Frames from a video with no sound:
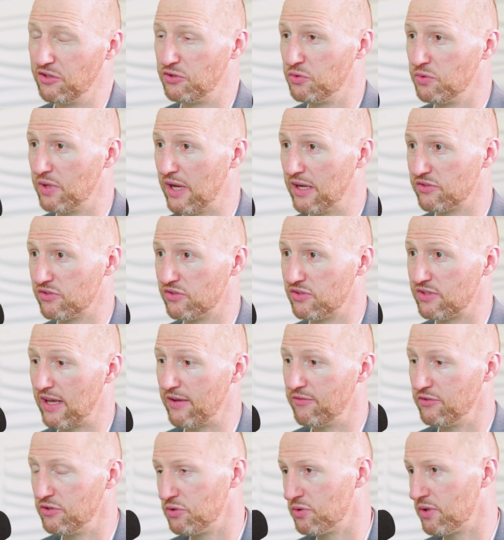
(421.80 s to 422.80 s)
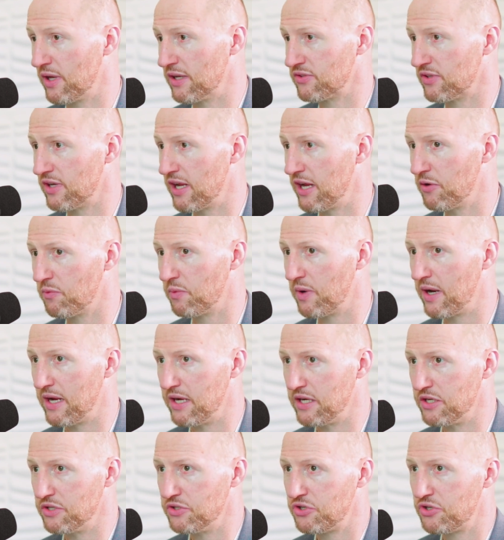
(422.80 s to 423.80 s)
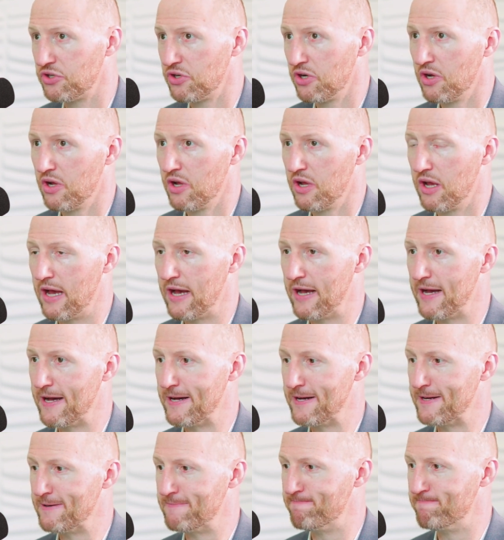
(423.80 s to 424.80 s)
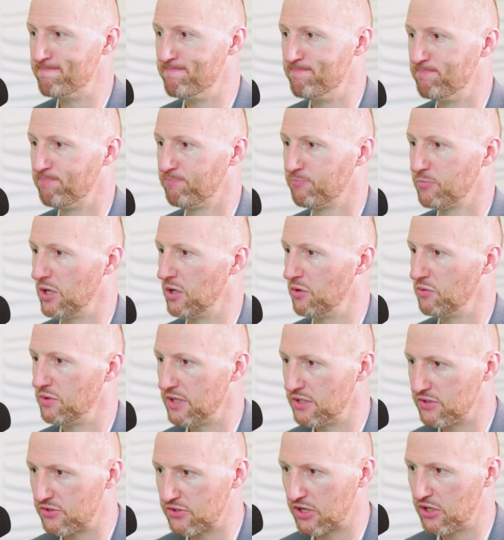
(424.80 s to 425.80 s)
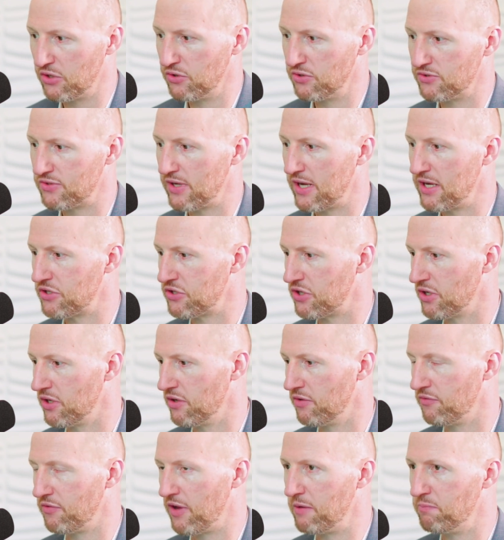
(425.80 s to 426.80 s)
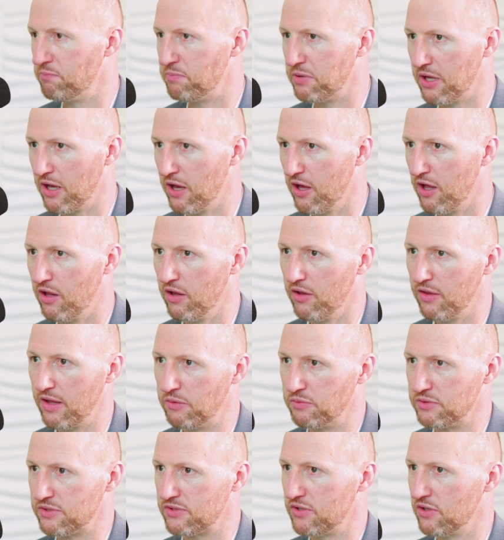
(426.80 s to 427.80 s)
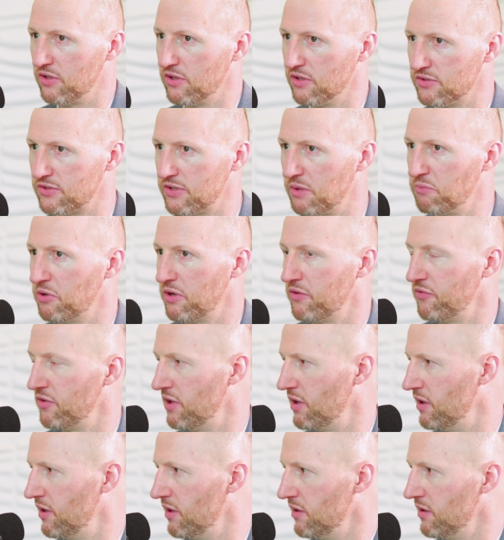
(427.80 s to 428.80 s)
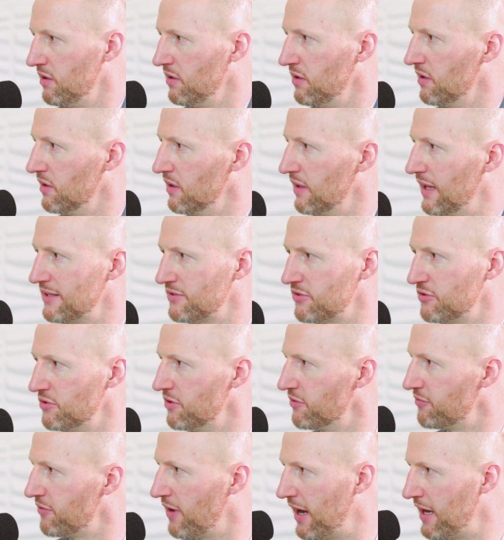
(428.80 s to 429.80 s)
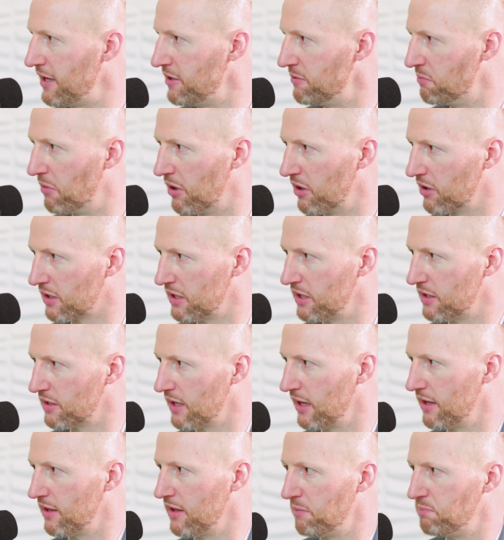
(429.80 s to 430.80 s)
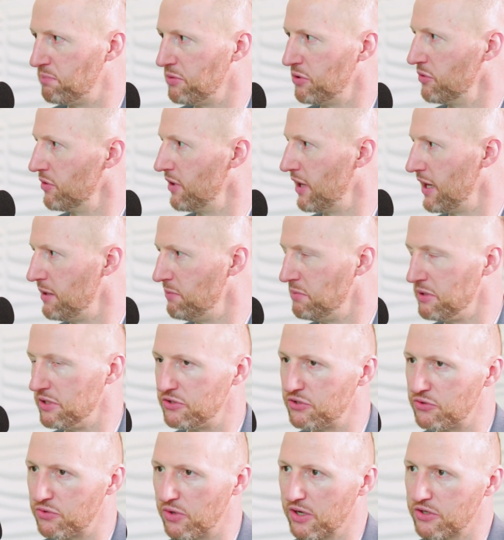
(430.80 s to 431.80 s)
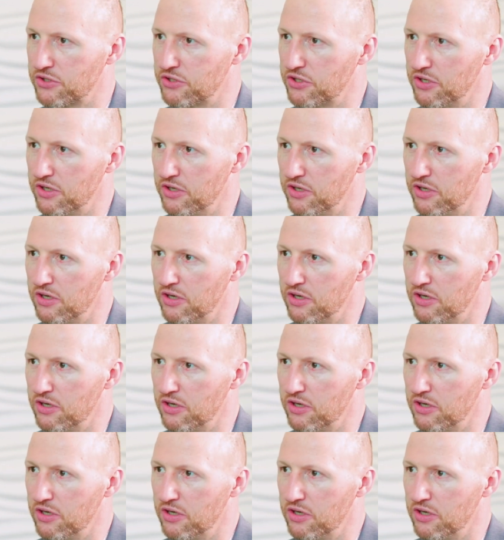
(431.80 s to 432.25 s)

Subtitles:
2007, 2008 range. Did a securitization of NPL that was still somewhat of a lesser defined market, kind of that pure AB structure.